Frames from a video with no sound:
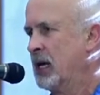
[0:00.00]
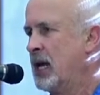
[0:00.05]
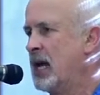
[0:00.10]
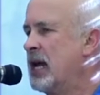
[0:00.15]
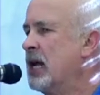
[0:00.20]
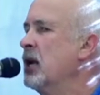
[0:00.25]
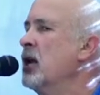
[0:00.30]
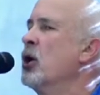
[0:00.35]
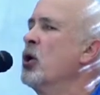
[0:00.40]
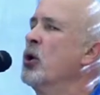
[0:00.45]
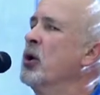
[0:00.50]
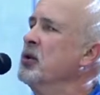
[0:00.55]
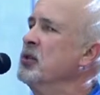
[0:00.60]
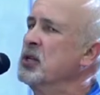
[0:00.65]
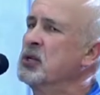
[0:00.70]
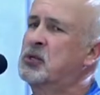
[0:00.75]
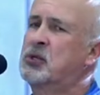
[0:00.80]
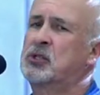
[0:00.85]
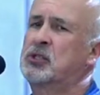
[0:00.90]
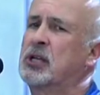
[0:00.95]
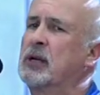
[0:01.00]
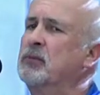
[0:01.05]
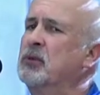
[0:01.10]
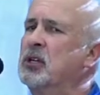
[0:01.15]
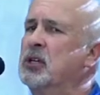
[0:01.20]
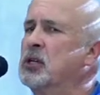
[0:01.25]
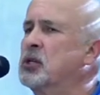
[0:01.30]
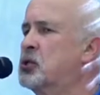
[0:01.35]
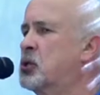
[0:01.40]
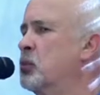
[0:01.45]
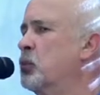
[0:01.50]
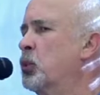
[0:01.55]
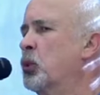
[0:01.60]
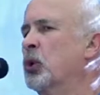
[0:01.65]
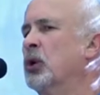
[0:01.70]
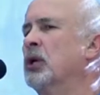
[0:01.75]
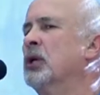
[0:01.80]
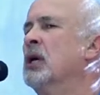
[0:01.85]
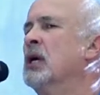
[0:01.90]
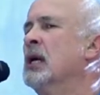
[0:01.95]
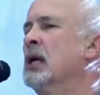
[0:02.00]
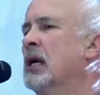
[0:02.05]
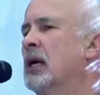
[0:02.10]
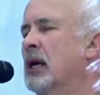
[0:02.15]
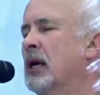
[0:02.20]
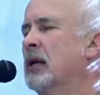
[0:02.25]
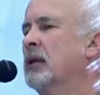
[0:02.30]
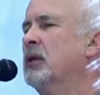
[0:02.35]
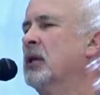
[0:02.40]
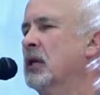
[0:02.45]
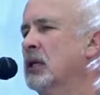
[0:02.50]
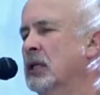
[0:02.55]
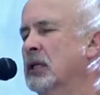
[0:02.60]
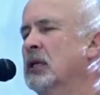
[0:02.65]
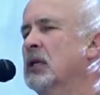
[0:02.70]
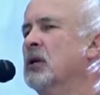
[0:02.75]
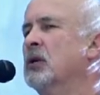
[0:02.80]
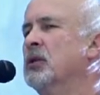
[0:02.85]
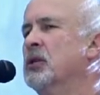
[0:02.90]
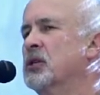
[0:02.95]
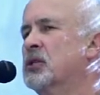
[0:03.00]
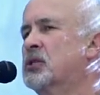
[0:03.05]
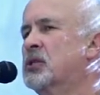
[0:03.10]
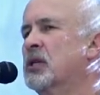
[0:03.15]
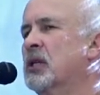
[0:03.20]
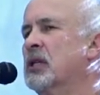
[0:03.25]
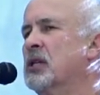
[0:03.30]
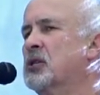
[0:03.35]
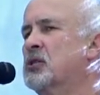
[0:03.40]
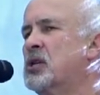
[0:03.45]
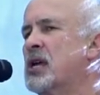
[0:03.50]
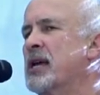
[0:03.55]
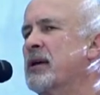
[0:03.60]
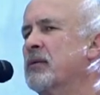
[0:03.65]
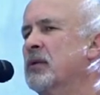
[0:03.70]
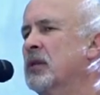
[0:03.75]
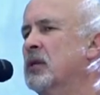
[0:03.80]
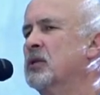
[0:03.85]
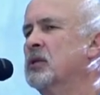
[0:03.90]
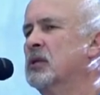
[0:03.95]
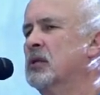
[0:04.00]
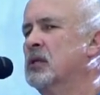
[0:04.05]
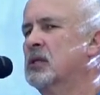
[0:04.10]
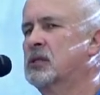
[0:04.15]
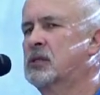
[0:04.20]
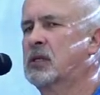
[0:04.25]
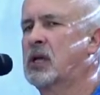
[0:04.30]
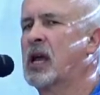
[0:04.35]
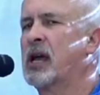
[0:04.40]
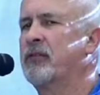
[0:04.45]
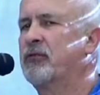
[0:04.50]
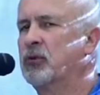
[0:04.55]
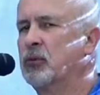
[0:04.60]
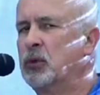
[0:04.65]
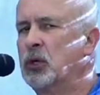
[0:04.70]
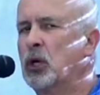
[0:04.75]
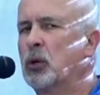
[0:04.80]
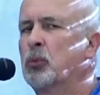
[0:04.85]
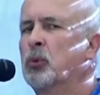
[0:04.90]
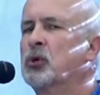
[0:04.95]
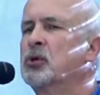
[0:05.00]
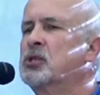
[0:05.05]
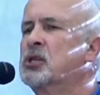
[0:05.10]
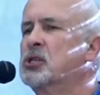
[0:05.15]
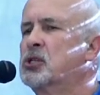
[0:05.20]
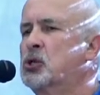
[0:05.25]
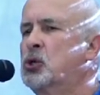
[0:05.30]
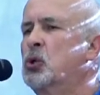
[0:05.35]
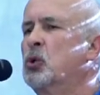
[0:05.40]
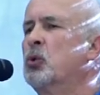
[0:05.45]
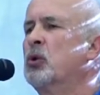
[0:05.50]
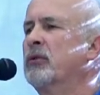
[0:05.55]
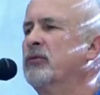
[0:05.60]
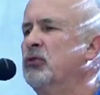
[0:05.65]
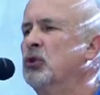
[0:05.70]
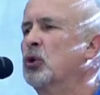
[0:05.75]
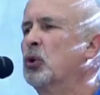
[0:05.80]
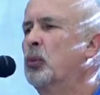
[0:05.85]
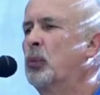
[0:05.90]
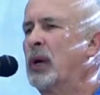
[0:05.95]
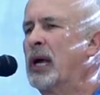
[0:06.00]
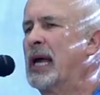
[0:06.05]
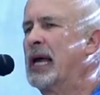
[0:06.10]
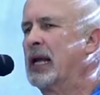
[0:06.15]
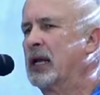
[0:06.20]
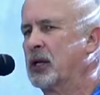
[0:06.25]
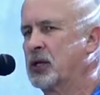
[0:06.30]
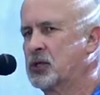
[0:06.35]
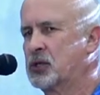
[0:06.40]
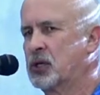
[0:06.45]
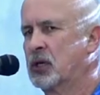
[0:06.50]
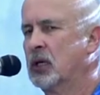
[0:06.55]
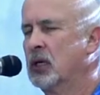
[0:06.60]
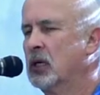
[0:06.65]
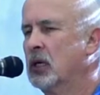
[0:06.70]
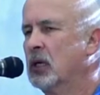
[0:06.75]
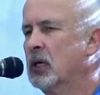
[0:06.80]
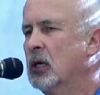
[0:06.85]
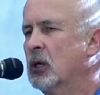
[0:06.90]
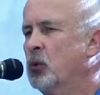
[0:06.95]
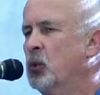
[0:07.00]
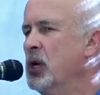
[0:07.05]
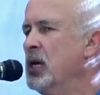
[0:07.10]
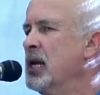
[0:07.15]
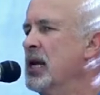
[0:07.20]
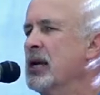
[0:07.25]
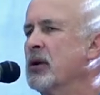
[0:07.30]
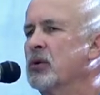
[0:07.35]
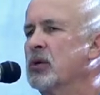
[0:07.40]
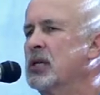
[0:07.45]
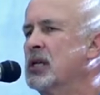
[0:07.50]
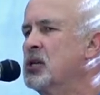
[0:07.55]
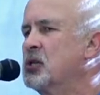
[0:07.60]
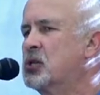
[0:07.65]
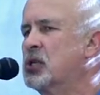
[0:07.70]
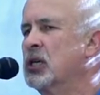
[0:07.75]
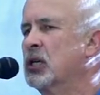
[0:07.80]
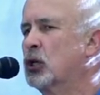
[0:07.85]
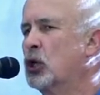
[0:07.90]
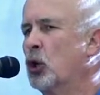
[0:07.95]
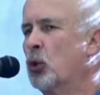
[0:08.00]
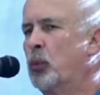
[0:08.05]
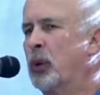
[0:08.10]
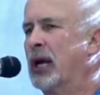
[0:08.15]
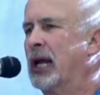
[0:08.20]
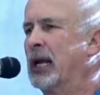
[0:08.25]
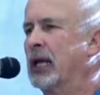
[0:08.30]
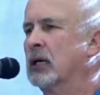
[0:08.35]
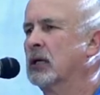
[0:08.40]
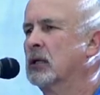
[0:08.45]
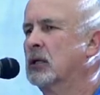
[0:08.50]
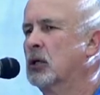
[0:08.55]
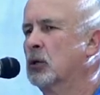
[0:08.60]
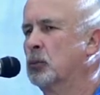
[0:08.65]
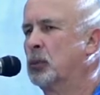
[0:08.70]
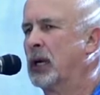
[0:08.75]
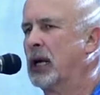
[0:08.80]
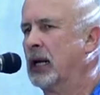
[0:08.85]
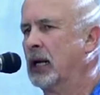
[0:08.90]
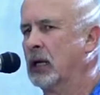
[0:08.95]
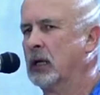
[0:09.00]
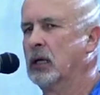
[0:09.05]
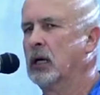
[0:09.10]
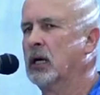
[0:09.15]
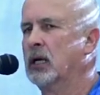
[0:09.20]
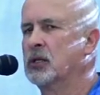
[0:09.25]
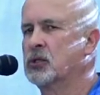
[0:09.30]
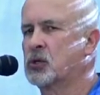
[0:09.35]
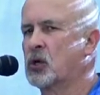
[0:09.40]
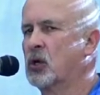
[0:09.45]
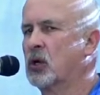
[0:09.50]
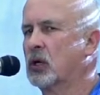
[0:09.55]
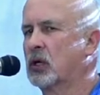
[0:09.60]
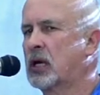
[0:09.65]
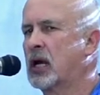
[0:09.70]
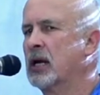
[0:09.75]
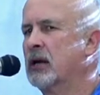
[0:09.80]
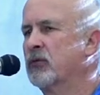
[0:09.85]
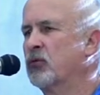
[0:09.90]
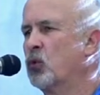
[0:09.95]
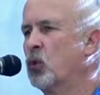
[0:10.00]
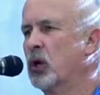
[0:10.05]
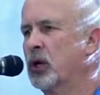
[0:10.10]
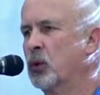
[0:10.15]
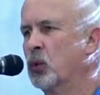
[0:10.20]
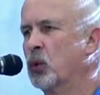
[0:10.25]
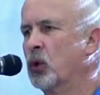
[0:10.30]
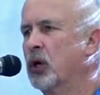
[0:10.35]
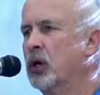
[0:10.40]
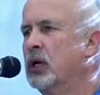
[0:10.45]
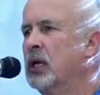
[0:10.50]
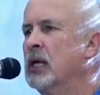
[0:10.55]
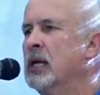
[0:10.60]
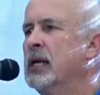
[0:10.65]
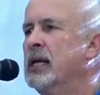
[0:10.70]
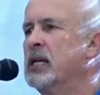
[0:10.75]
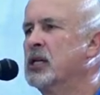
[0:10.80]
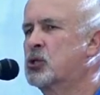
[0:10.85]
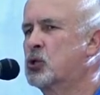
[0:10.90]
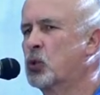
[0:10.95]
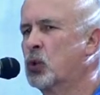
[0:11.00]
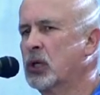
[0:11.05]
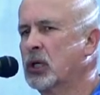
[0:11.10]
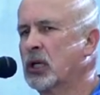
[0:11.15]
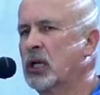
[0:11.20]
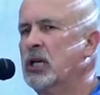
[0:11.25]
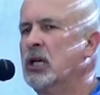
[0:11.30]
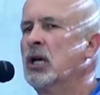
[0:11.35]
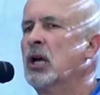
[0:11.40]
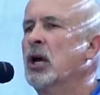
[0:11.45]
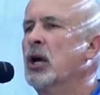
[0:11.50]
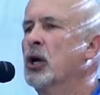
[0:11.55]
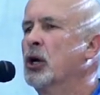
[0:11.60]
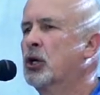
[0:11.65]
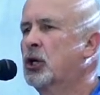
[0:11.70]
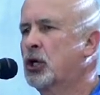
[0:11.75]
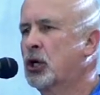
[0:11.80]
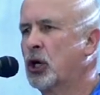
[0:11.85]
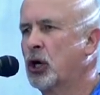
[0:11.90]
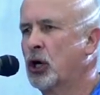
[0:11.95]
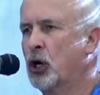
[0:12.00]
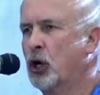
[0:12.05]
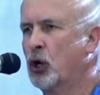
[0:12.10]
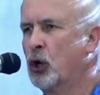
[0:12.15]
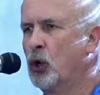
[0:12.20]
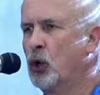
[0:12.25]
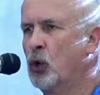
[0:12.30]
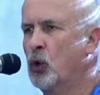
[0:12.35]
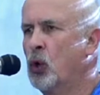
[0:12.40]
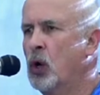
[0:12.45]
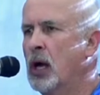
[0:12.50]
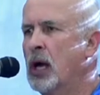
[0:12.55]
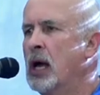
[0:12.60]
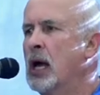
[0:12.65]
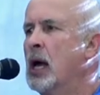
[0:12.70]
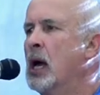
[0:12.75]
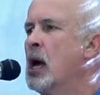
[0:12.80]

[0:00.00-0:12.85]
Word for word: And oh, this is something that's important. Uh, the, you know, this the exam, the, this guy from the airport says two of your pilots. We nowadays think co-pilot, co-pilot, and it's all kind of one word. It's really co-pilot.